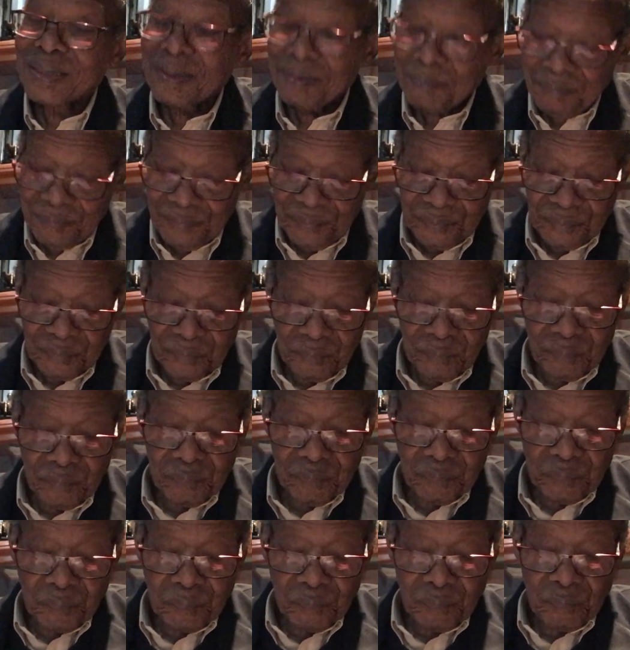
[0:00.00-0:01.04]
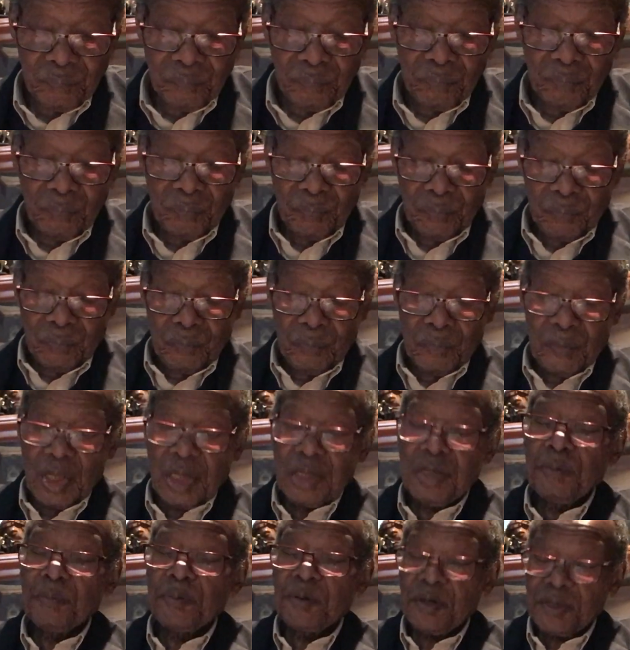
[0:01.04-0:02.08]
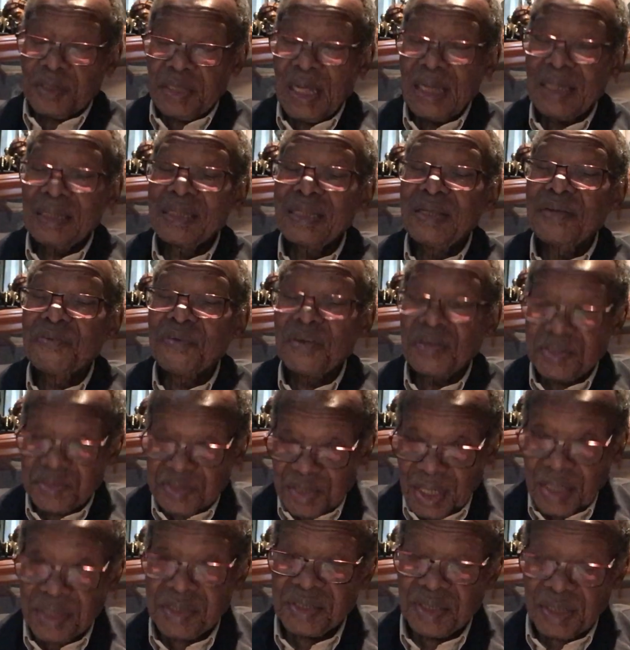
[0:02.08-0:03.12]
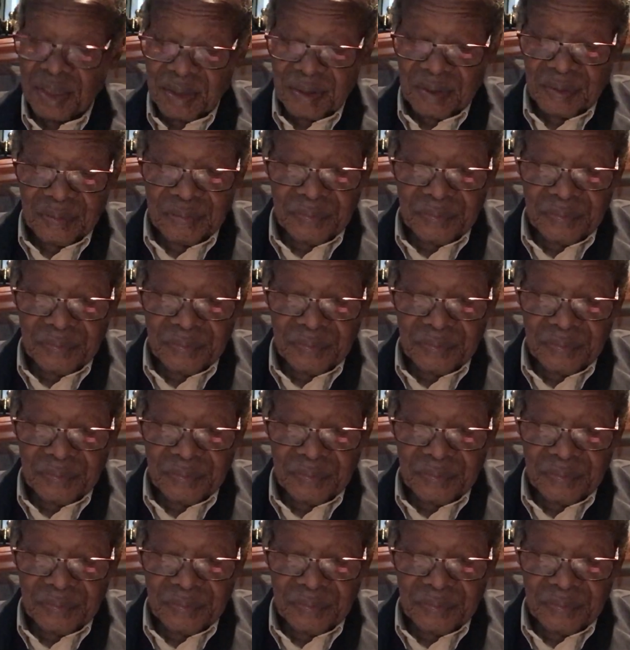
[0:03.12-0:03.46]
them and to protect infrastructure.